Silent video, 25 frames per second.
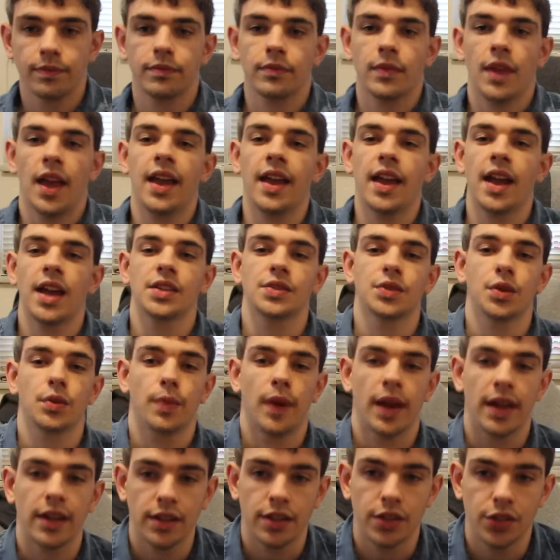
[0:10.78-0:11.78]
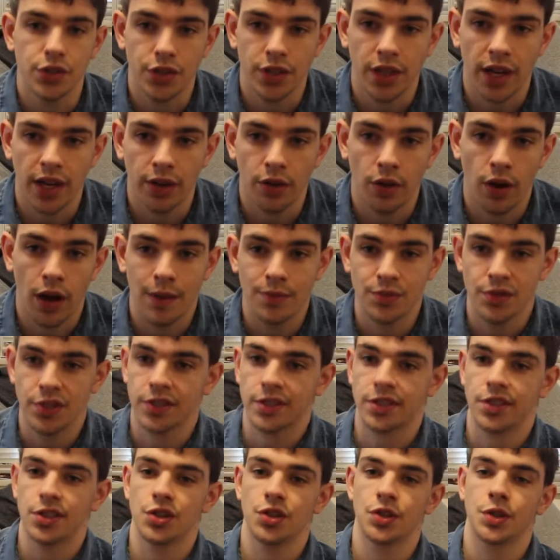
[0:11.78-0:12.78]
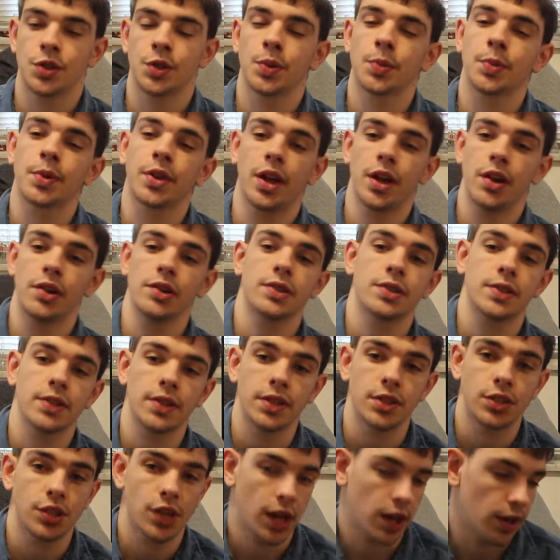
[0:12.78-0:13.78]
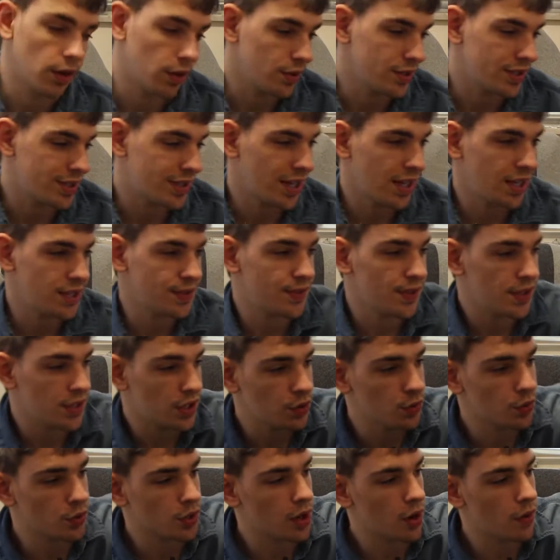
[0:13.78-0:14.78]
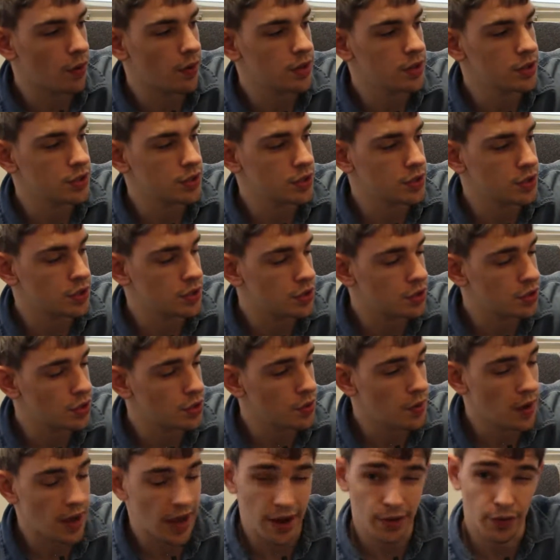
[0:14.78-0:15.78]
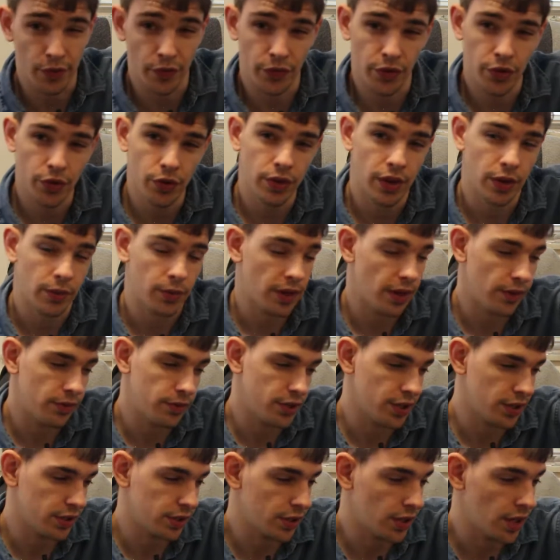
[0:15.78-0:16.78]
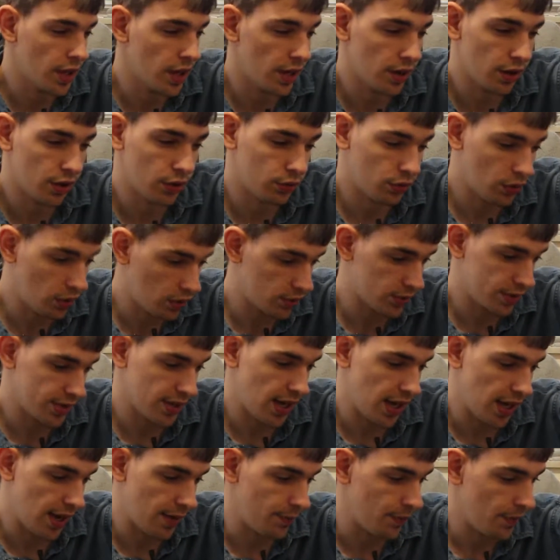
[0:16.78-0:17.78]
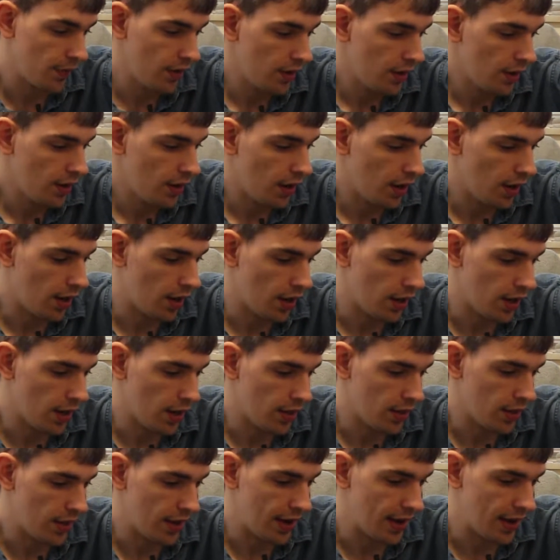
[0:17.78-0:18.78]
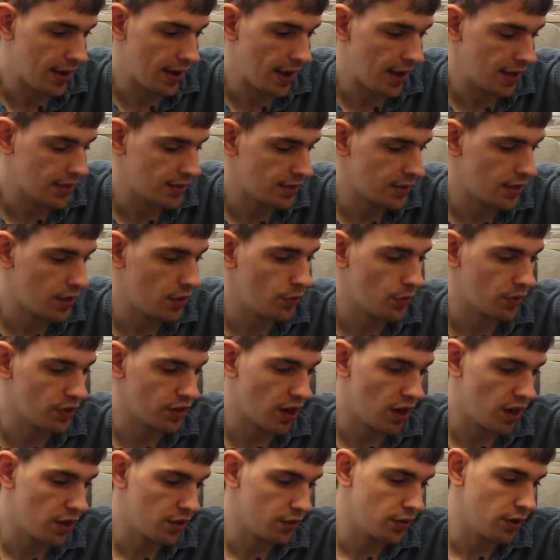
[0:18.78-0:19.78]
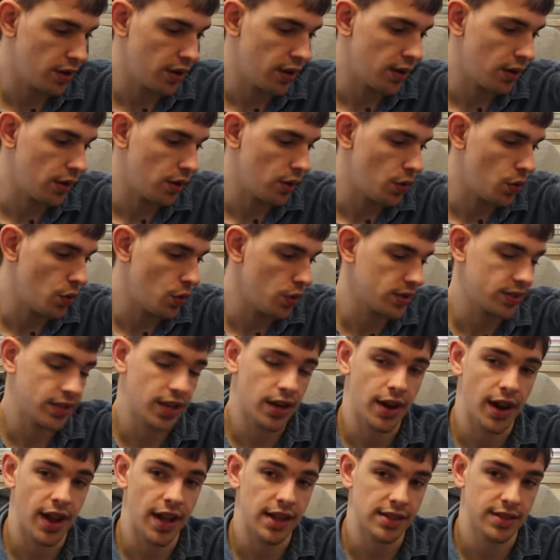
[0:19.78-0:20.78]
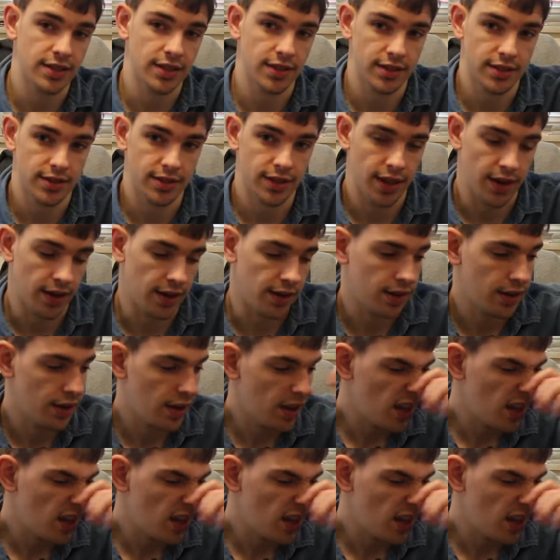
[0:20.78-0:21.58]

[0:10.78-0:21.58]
Hey guys, welcome back to the channel. I'm just a YouTuber, the host of this channel. In today's video, we're going to do a review that we haven't done in a long time. The ST100 Corsair headset stand.